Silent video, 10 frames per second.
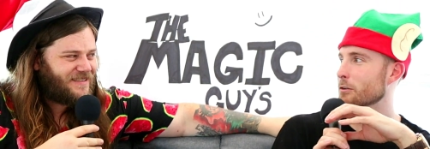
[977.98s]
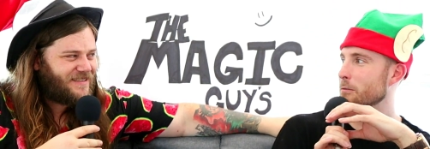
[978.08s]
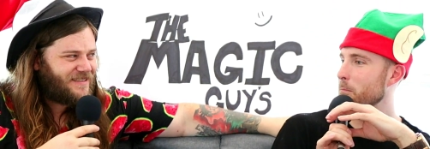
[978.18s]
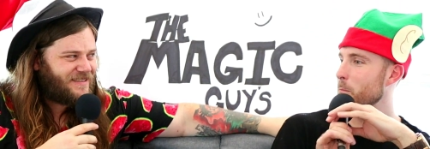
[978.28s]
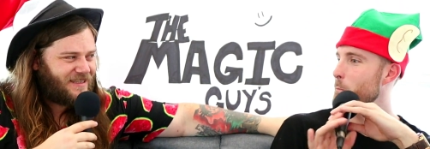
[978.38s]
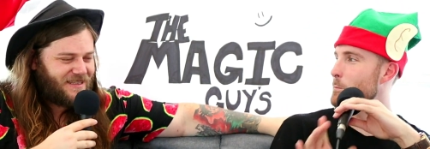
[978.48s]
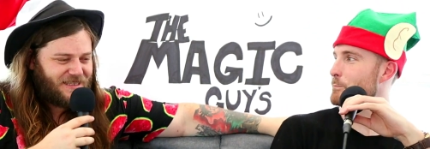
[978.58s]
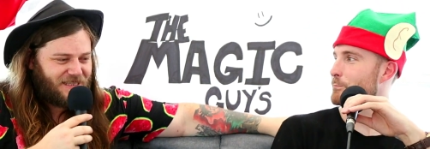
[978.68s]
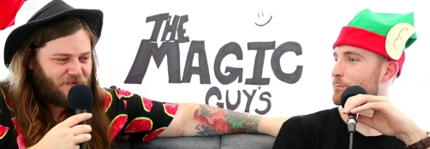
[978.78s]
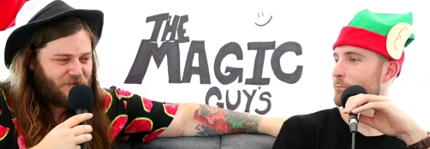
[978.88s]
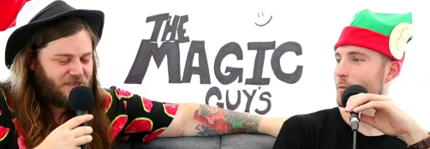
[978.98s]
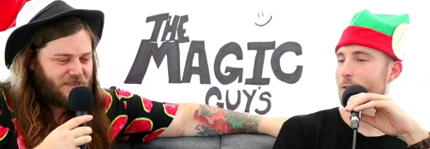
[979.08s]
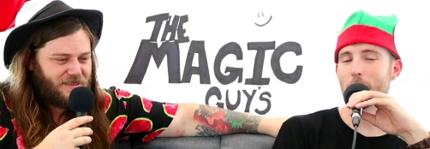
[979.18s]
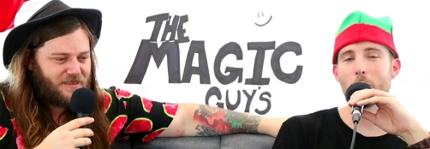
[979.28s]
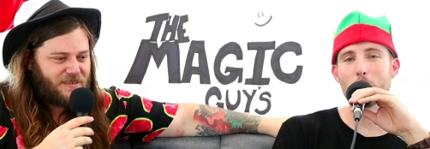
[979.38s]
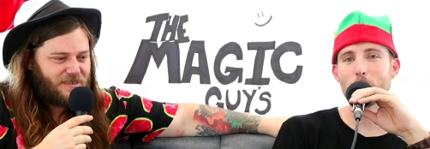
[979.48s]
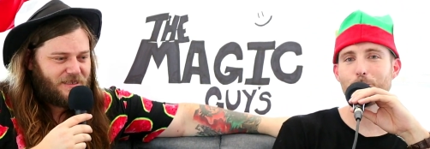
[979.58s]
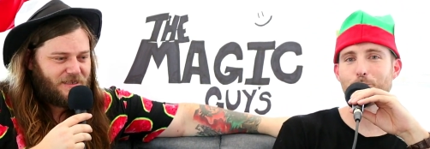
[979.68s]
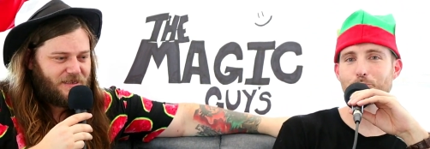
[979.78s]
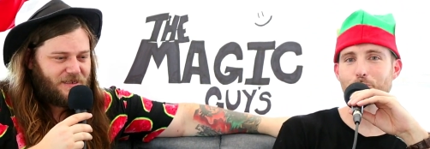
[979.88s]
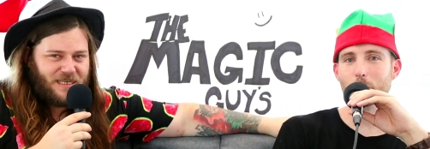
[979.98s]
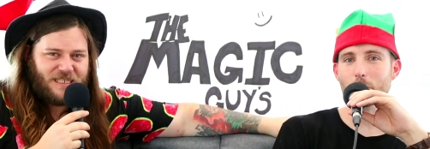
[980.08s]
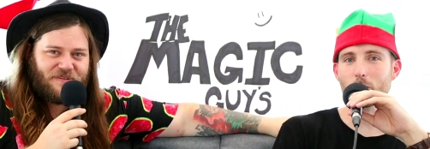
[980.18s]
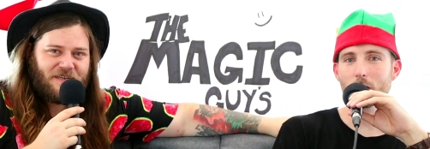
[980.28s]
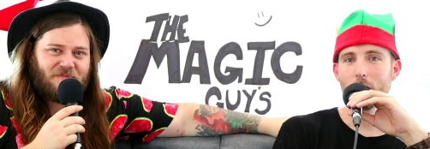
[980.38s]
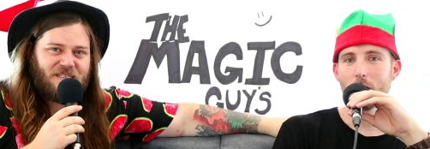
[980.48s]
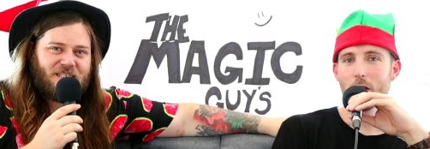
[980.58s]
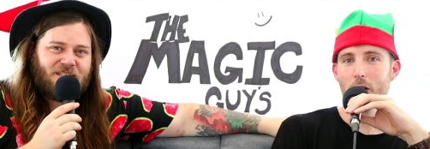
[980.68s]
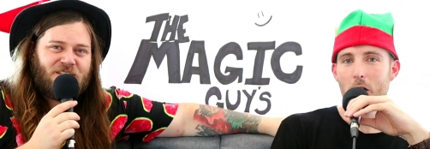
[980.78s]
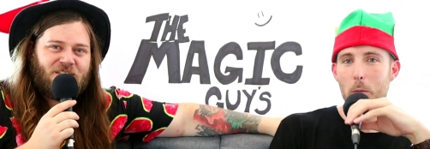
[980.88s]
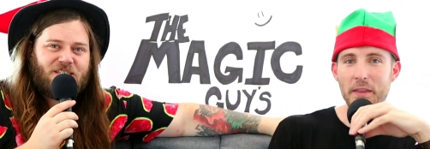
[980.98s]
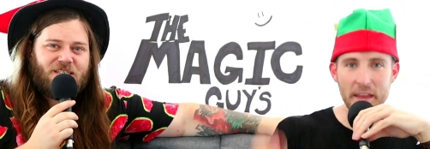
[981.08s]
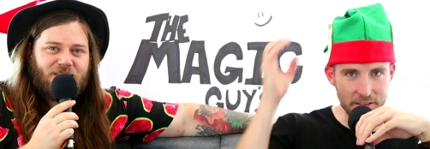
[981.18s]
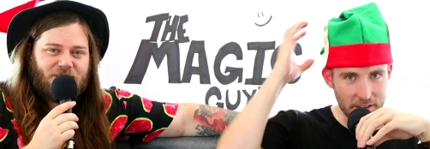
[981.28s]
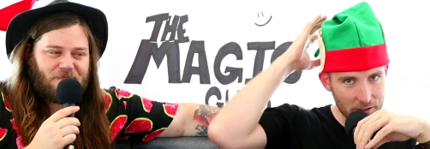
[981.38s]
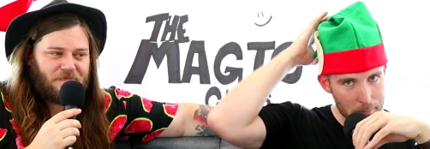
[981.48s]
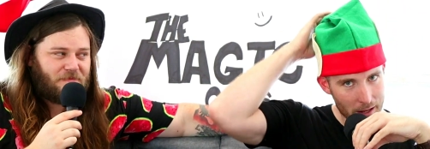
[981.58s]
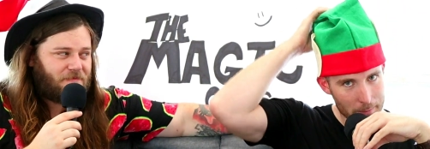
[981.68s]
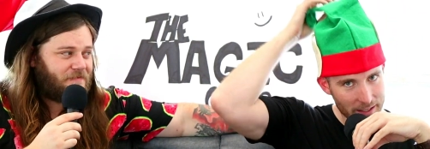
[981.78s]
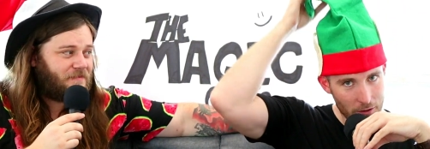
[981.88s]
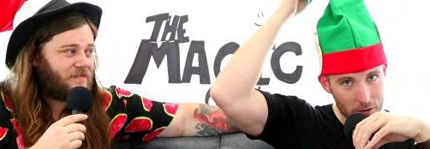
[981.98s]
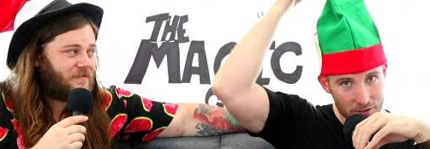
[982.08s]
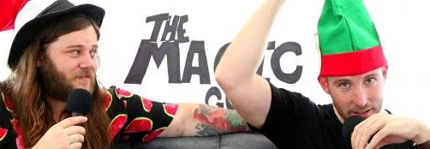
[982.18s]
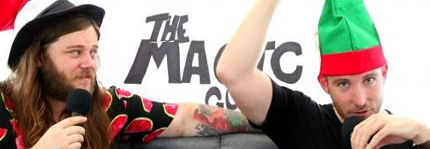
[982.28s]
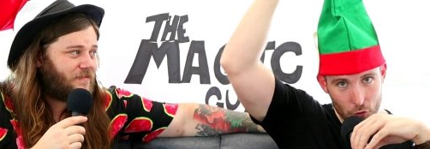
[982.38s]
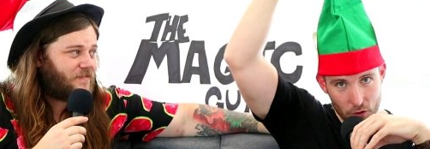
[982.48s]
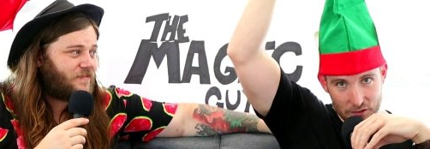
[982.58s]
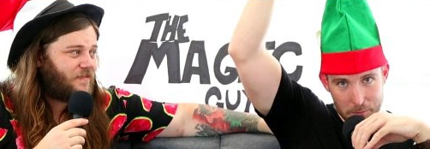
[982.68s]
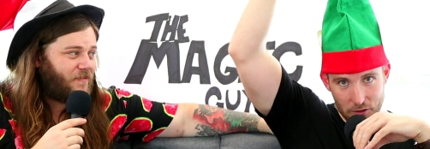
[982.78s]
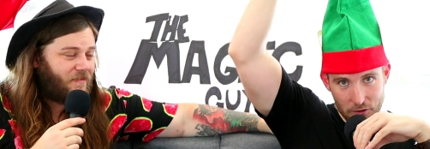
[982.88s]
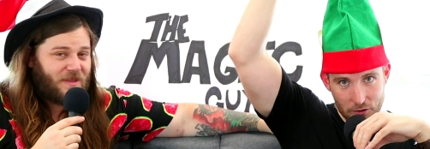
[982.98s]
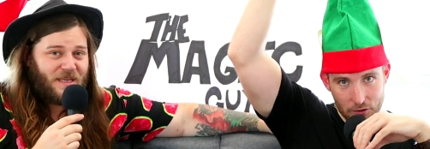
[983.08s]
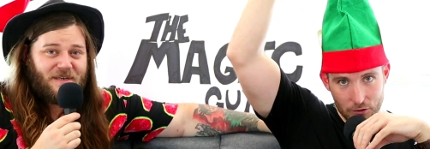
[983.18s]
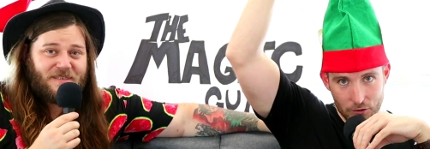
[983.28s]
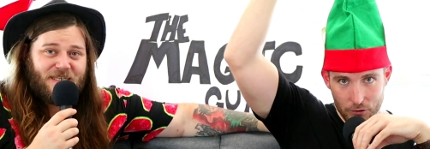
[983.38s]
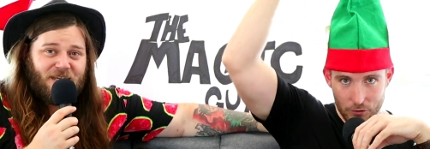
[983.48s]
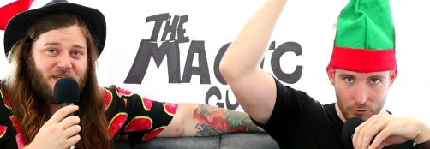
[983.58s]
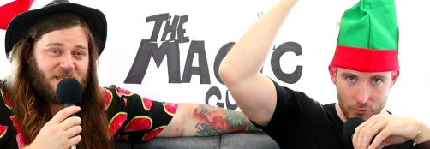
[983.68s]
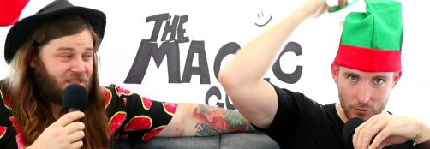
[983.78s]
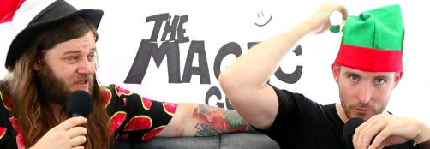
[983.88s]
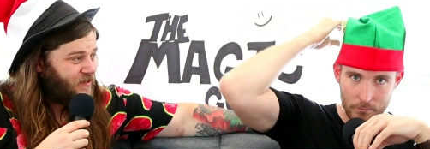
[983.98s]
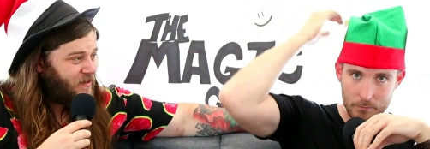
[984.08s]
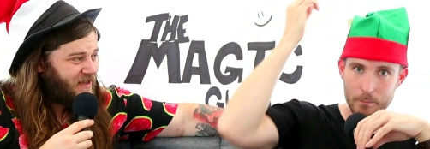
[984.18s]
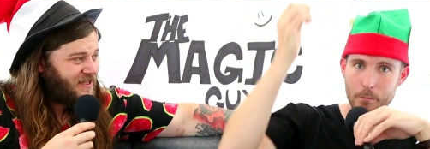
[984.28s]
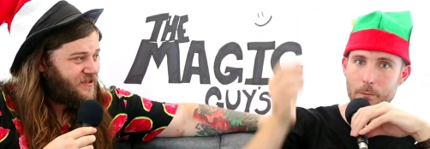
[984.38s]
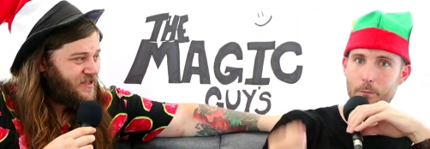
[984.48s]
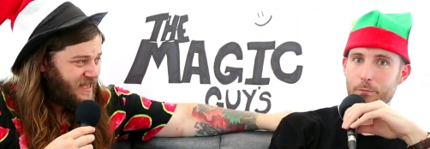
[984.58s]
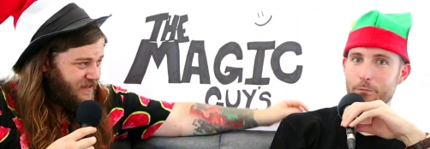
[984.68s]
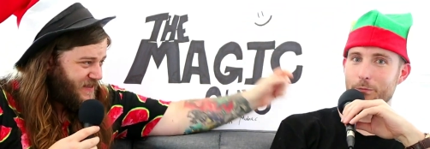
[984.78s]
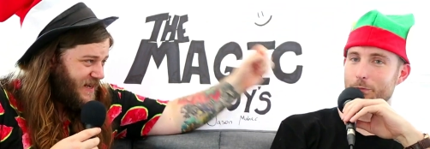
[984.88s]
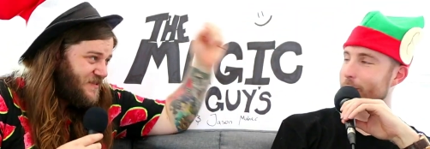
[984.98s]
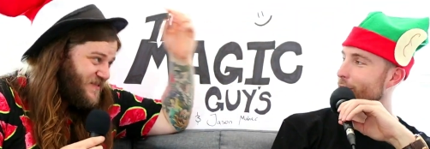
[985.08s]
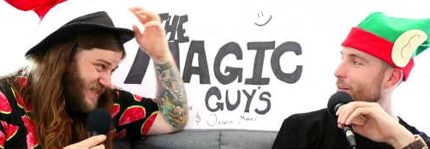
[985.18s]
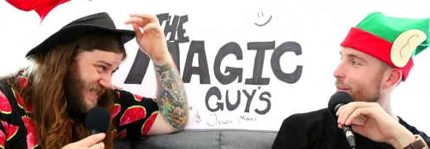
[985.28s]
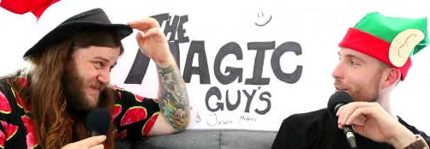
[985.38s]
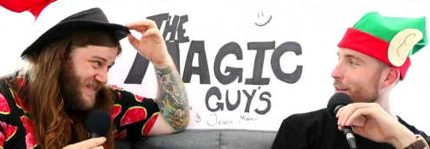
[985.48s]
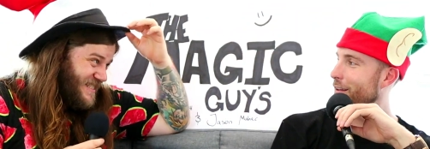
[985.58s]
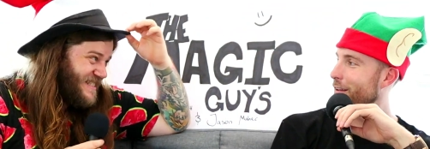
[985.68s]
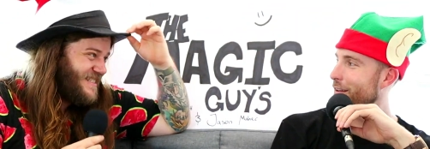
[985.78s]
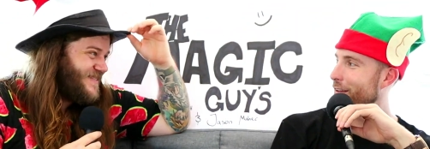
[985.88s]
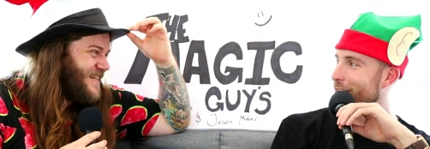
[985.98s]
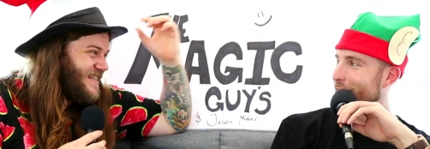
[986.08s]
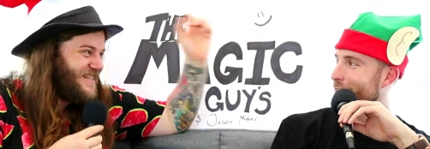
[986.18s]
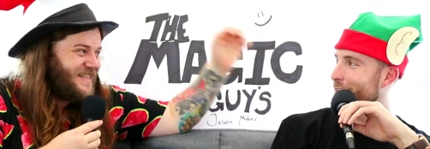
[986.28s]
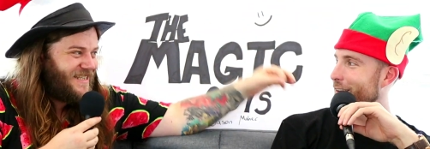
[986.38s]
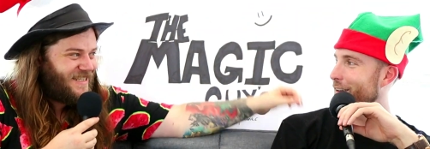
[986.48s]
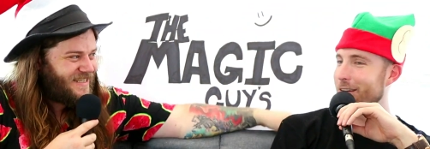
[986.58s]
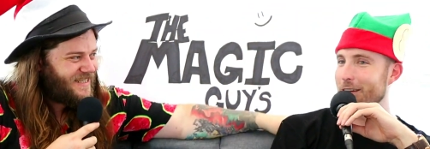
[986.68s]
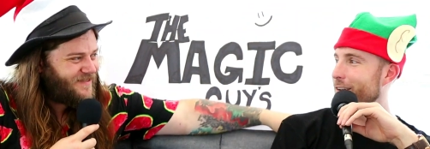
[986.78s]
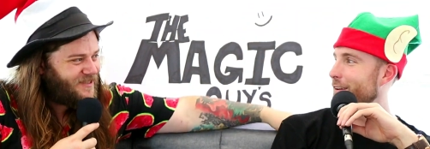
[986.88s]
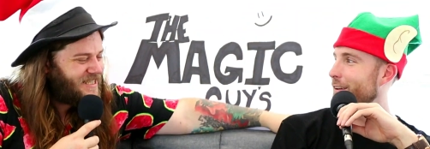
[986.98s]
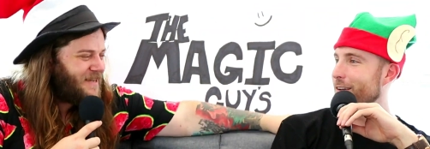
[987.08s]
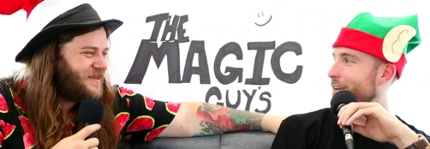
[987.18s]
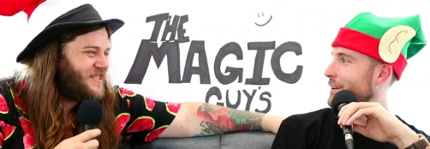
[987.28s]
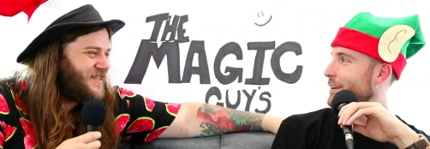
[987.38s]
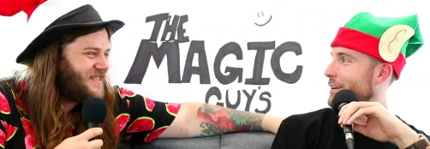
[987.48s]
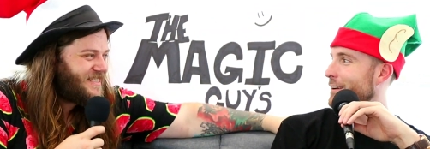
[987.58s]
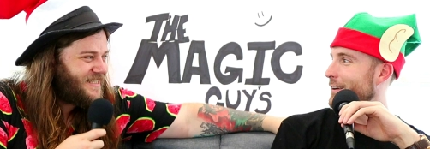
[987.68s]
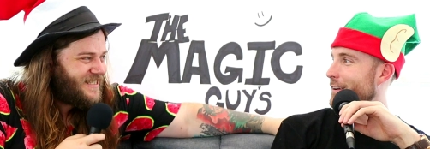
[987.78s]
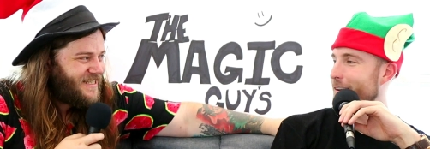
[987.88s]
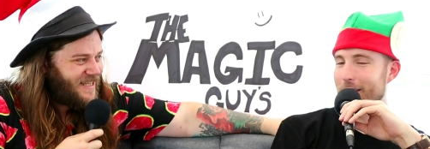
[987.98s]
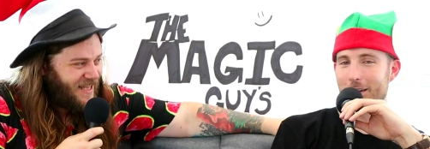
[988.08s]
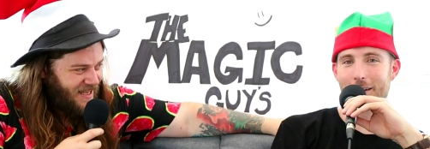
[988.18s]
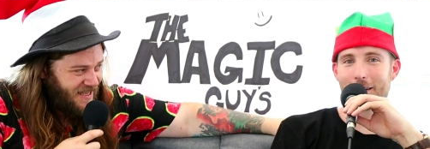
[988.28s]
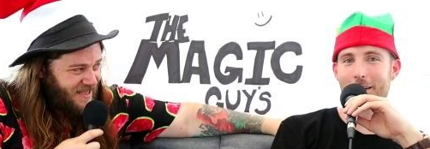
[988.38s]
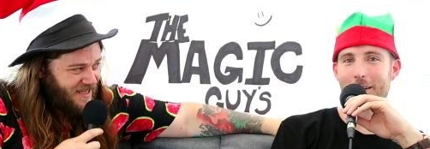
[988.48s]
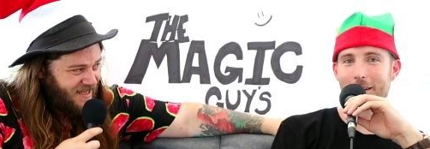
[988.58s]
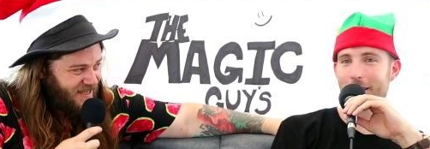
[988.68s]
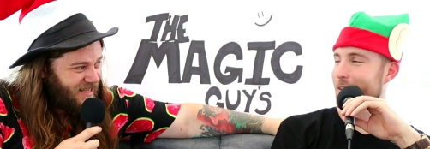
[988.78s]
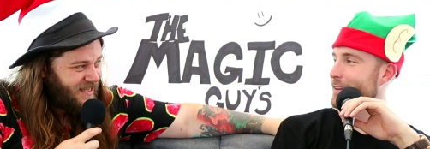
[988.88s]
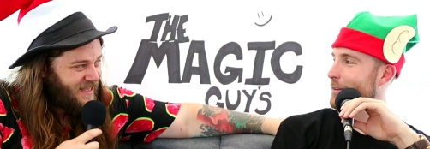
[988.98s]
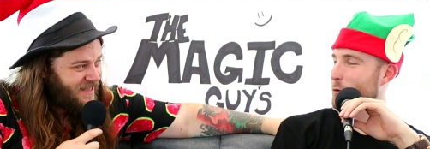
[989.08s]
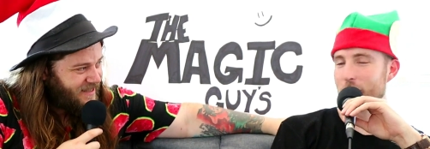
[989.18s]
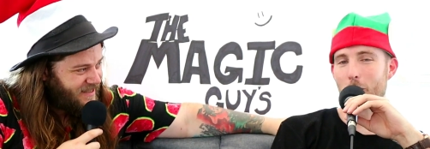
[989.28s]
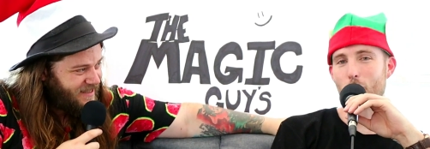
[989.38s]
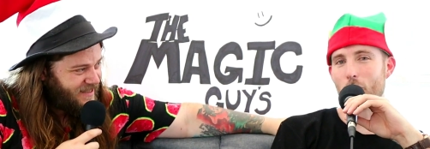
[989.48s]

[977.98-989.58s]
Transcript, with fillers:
Speaker 1: long. I didn't think they would. No, that's very upsetting news. But that doesn't matter because it's Christmas.
Speaker 2: And you've got me a new set of cups for Christmas, right? What'd you get me, Josh?
Speaker 1: Well, it's not